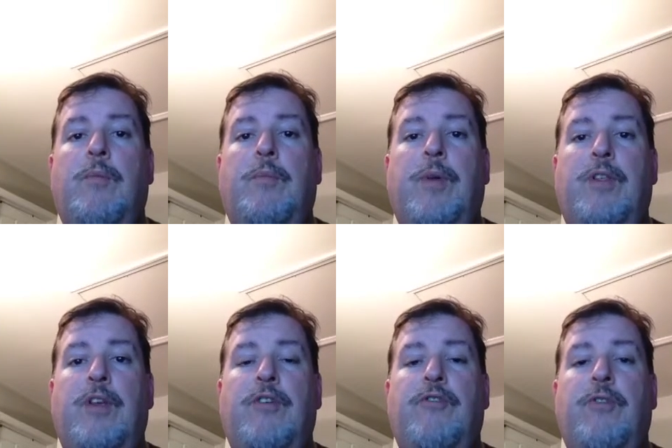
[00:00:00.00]

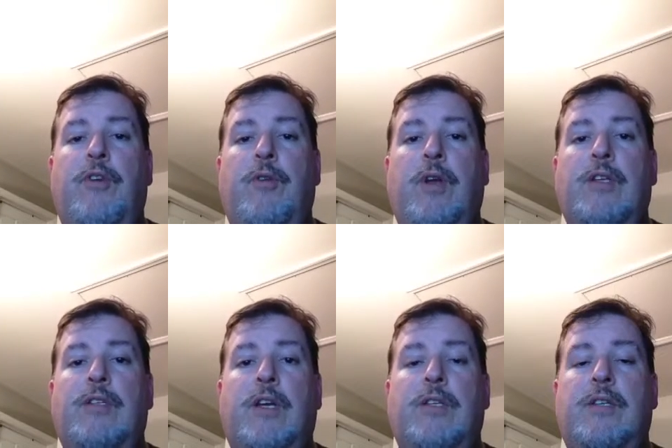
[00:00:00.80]
petitioned the United
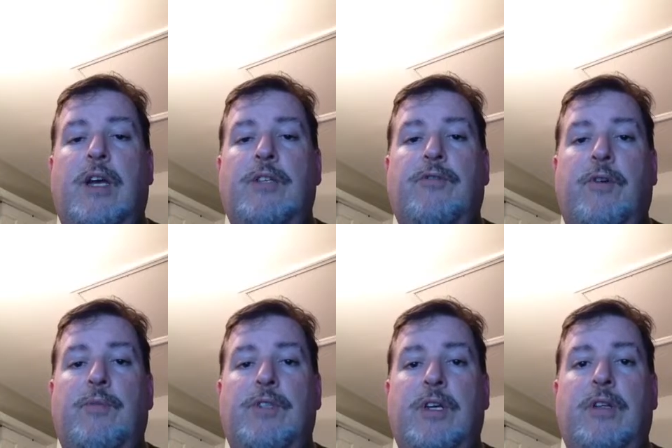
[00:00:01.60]
States House of
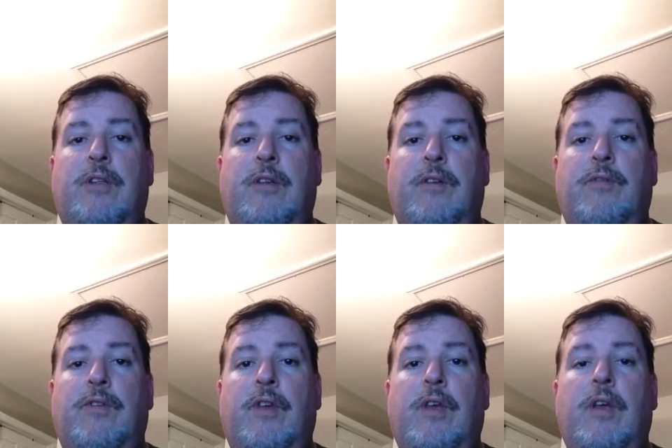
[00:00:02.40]
Representatives